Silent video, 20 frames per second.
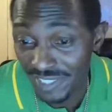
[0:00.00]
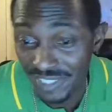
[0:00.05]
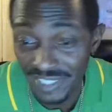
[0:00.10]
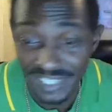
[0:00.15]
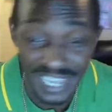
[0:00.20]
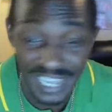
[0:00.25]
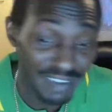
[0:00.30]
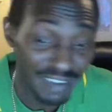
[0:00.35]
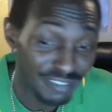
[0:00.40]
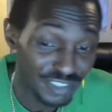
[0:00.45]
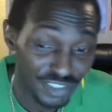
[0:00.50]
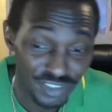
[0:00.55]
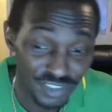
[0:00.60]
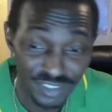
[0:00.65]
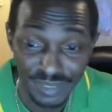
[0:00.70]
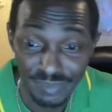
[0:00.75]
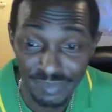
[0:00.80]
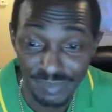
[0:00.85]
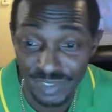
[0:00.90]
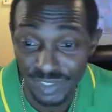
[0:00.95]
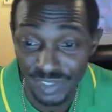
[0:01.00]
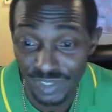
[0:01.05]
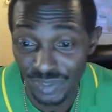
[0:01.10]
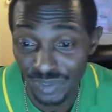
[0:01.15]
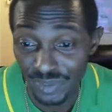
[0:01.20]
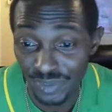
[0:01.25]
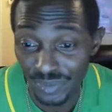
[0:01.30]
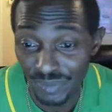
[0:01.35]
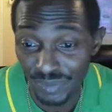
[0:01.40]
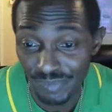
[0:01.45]
to live streams
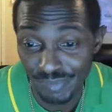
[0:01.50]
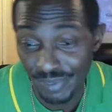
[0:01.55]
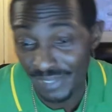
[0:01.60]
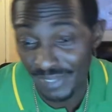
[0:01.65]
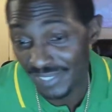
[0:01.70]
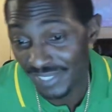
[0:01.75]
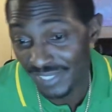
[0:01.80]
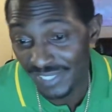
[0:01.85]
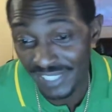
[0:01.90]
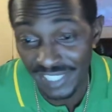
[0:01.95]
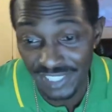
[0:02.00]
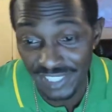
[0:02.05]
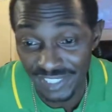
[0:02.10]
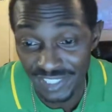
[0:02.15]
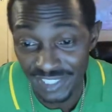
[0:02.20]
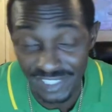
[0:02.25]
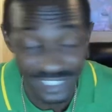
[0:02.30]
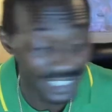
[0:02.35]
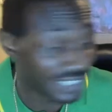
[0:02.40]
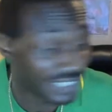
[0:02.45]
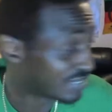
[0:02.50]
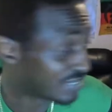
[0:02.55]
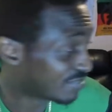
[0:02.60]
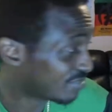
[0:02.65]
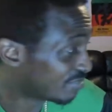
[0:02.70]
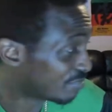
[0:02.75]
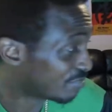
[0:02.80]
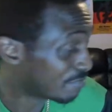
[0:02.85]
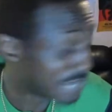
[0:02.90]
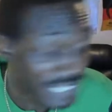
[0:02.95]
to presentations to
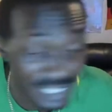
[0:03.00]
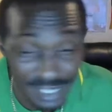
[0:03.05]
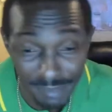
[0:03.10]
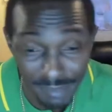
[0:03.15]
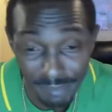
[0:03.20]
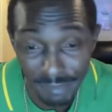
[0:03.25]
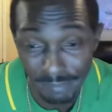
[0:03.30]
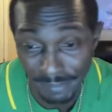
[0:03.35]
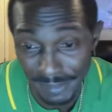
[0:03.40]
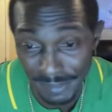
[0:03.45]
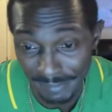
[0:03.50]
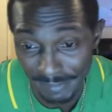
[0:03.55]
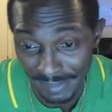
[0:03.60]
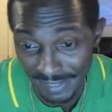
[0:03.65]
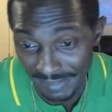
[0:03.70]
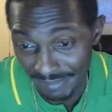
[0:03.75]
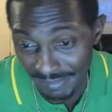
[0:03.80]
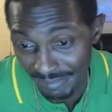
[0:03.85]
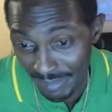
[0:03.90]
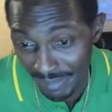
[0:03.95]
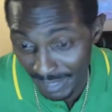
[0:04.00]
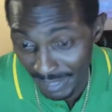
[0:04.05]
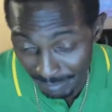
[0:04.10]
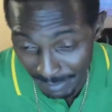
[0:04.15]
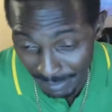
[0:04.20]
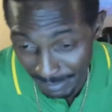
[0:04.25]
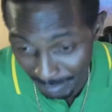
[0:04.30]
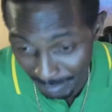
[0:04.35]
meeting up with people and bringing